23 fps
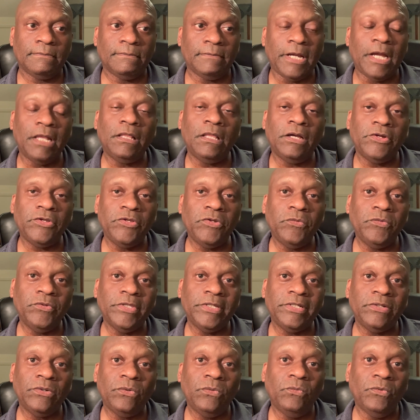How long are you
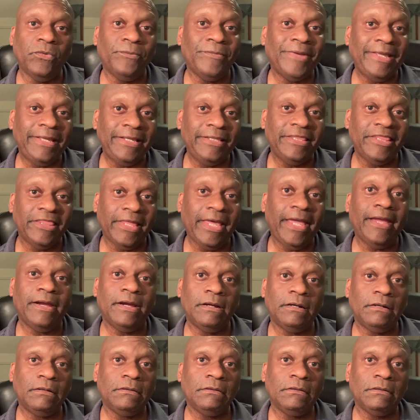willing to remain
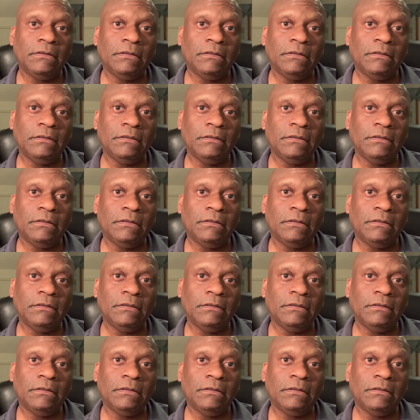there,